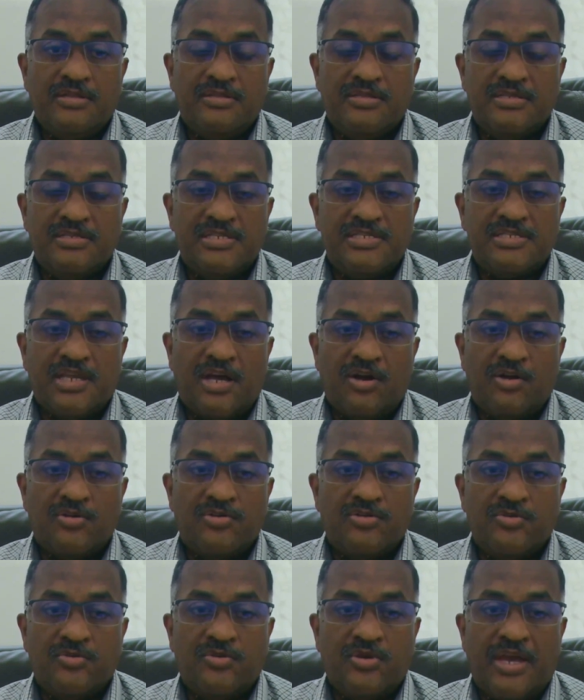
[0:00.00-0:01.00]
This is how
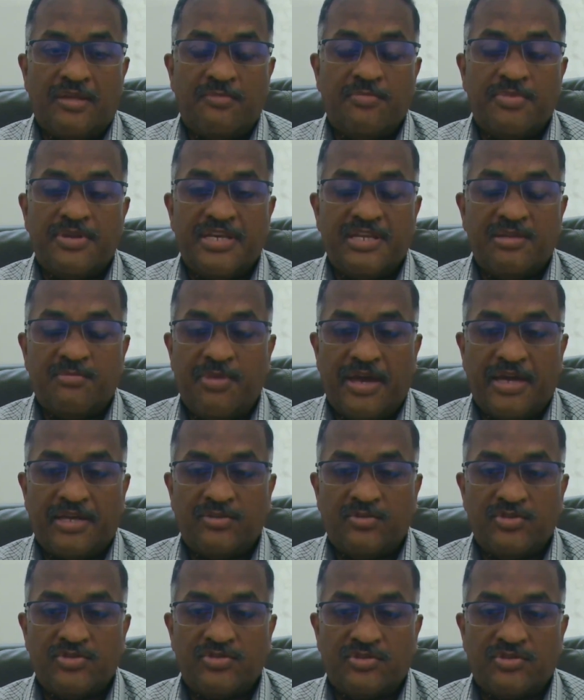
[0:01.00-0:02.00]
you can bring it
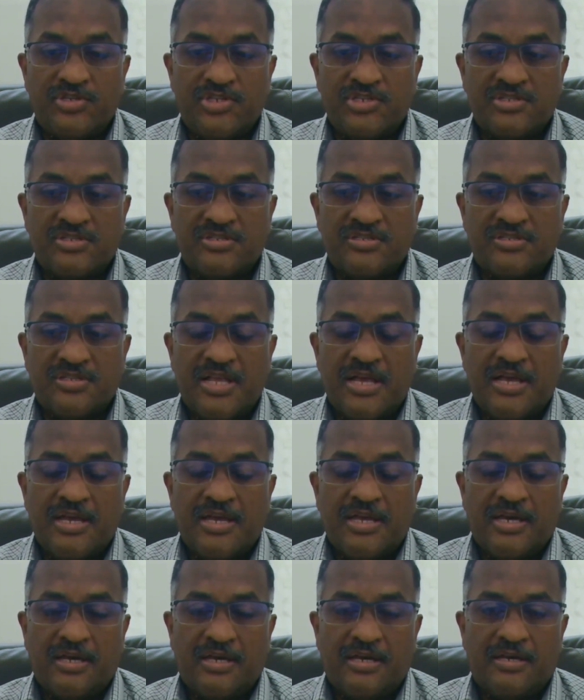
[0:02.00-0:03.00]
back to its original
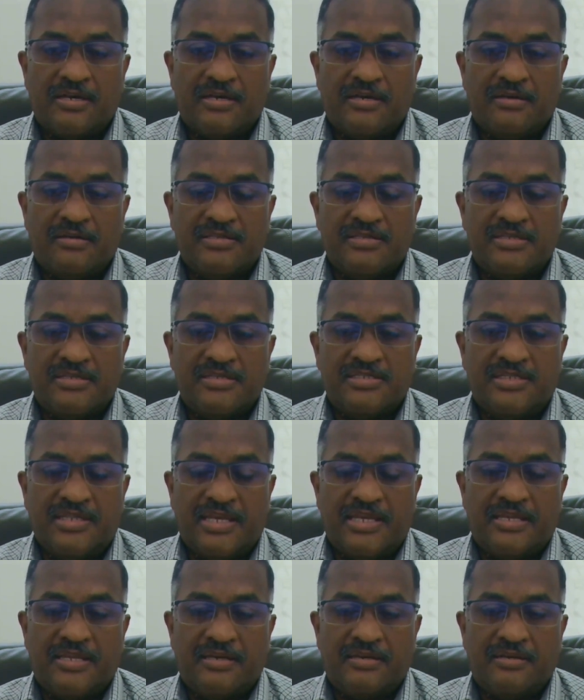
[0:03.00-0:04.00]

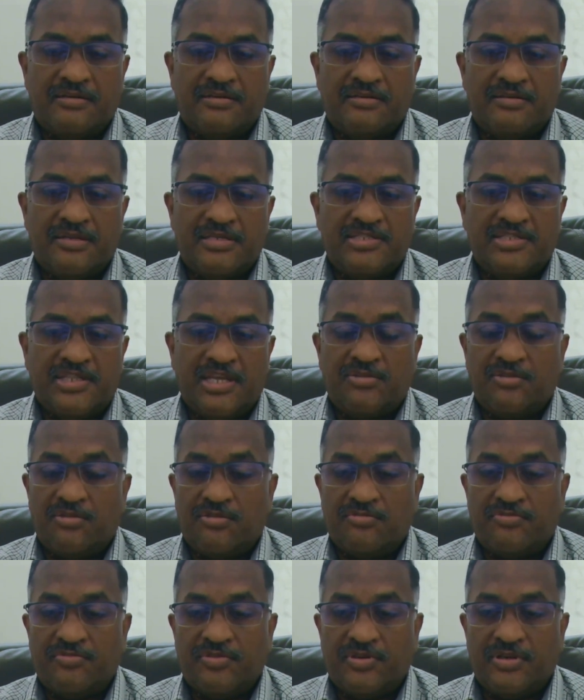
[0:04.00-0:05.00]
state
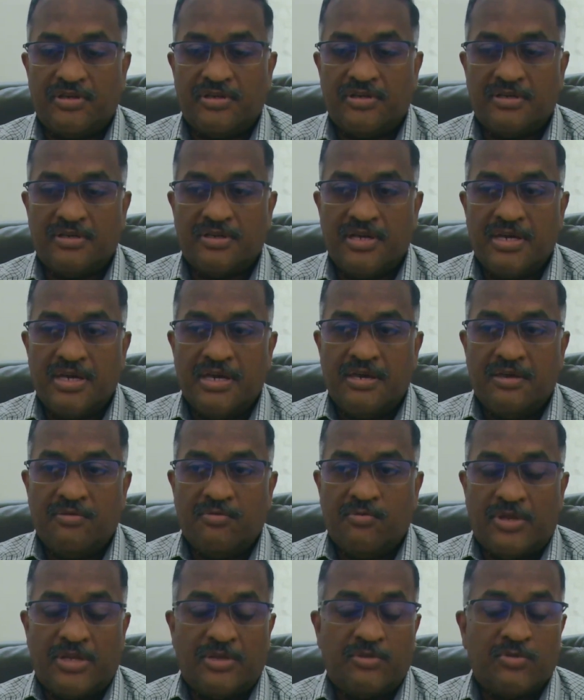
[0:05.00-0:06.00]
of
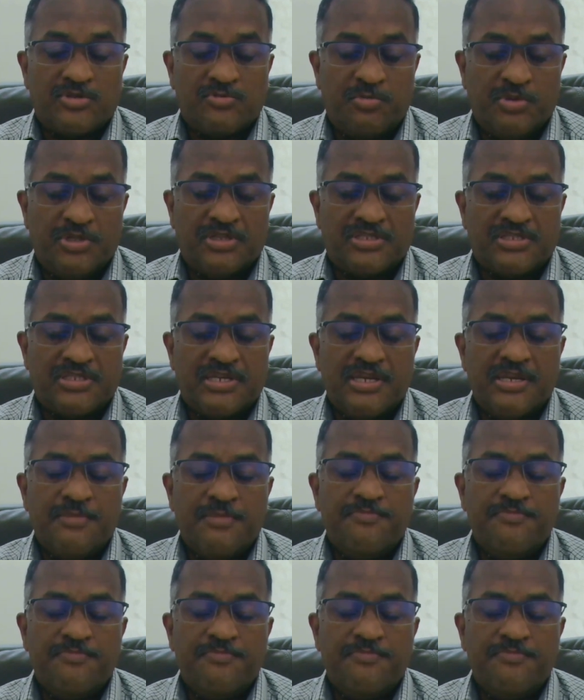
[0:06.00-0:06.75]
when it was built.